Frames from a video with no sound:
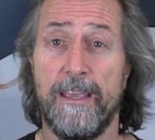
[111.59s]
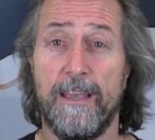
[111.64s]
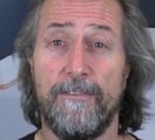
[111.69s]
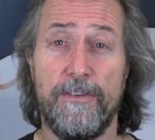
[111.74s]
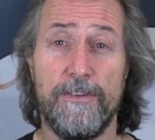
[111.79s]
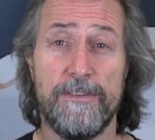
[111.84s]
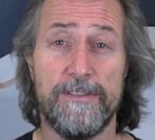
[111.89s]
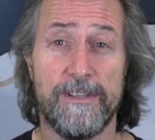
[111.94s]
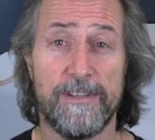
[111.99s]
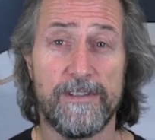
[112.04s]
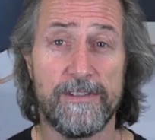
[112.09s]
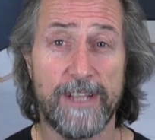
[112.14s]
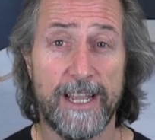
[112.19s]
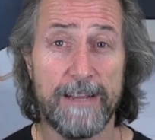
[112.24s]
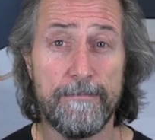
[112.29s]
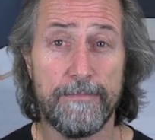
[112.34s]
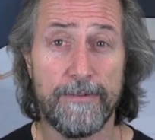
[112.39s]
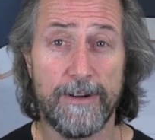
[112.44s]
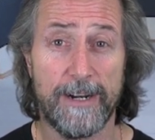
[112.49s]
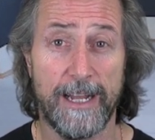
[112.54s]
If you're using the
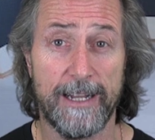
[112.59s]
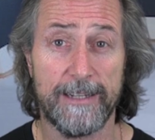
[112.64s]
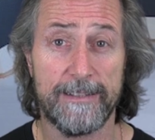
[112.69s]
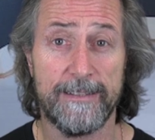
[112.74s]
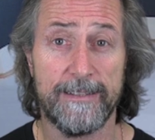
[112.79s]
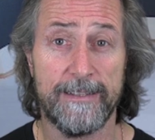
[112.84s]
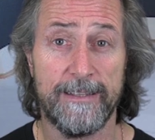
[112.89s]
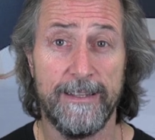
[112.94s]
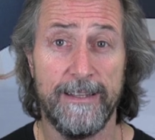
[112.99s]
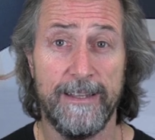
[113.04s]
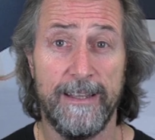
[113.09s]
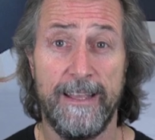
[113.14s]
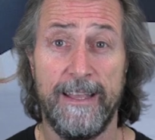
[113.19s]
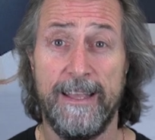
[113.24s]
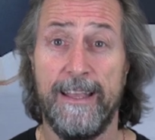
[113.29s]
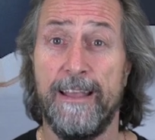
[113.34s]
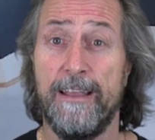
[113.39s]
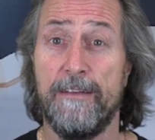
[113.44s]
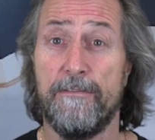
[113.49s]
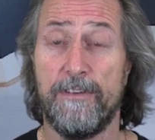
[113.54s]
same product
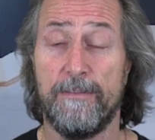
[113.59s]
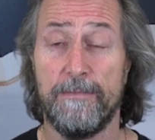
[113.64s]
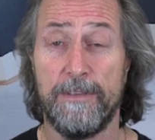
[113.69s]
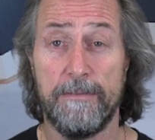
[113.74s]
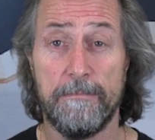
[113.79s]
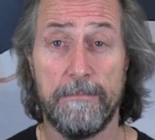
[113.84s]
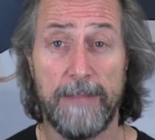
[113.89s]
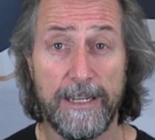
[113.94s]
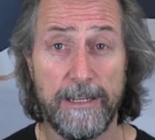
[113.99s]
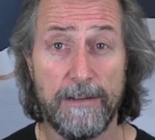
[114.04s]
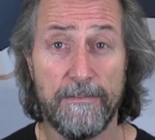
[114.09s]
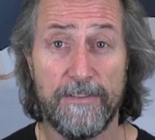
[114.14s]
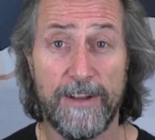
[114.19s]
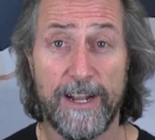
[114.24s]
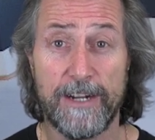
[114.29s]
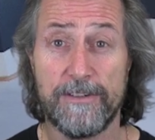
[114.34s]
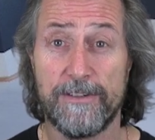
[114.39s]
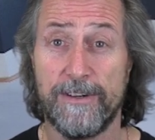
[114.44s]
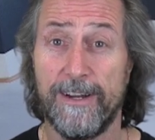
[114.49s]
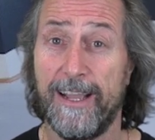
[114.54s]
from the
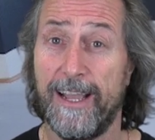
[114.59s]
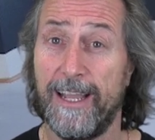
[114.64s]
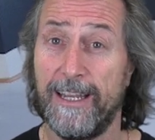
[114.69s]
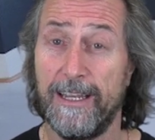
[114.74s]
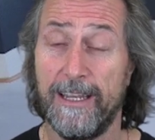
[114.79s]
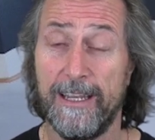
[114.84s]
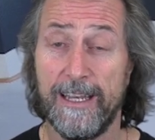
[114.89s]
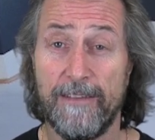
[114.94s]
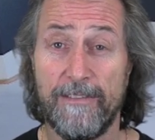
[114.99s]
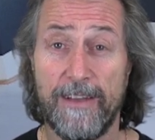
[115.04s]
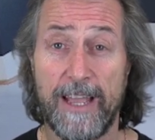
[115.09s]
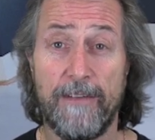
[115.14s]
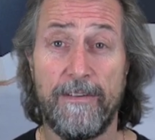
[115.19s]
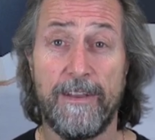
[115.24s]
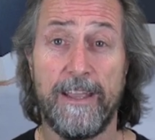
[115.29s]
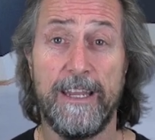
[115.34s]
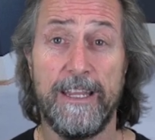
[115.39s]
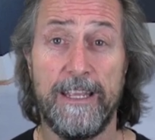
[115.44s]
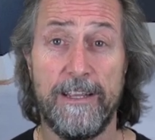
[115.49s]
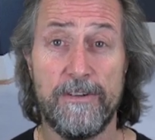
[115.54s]
manufacturer and you're never
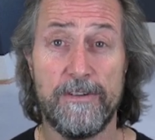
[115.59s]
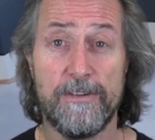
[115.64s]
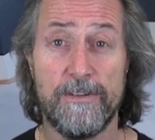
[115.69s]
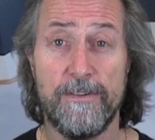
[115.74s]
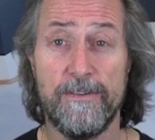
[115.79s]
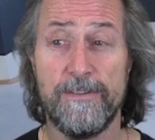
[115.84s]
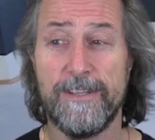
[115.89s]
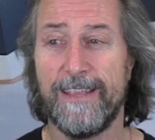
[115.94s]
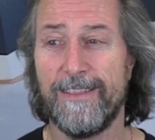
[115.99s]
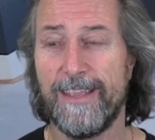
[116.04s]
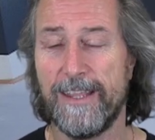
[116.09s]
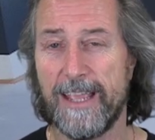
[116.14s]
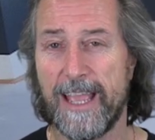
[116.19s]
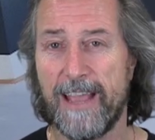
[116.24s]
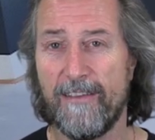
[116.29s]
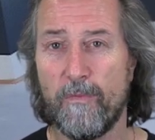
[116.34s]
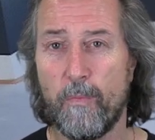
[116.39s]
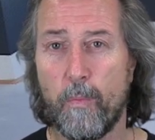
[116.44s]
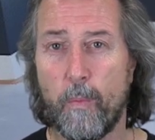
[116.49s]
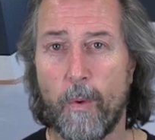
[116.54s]
having any issues and then you
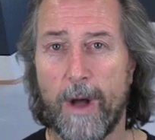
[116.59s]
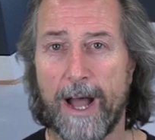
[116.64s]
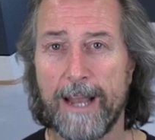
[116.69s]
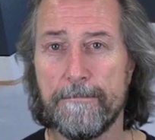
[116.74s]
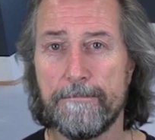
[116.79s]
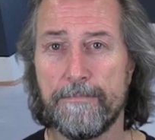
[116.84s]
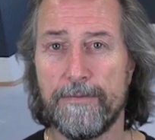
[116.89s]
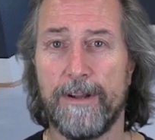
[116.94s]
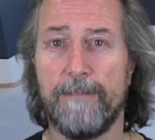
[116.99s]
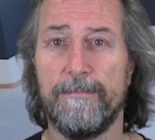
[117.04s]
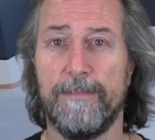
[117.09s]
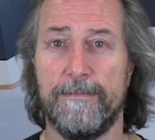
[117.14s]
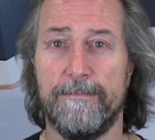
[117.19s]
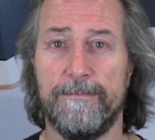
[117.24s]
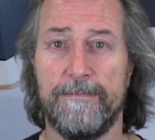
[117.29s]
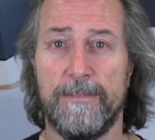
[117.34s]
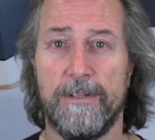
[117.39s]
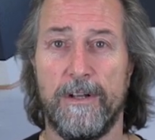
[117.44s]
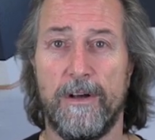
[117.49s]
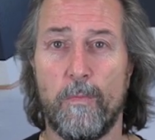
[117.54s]
have one problem
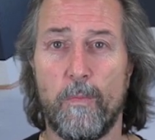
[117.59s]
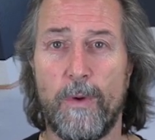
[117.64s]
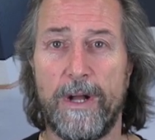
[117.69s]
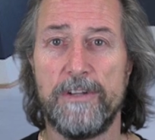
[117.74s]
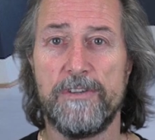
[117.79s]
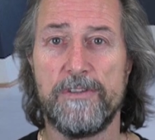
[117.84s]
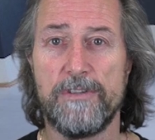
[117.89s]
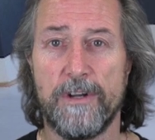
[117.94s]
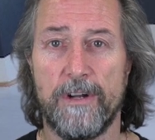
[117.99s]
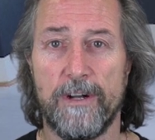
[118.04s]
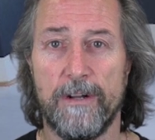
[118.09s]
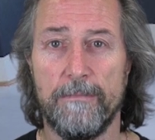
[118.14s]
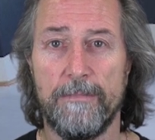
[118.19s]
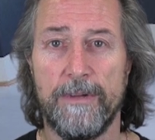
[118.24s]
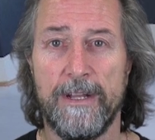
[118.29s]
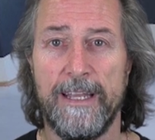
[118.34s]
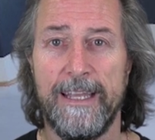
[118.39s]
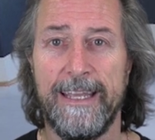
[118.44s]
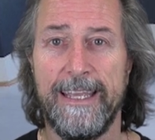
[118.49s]
on one job,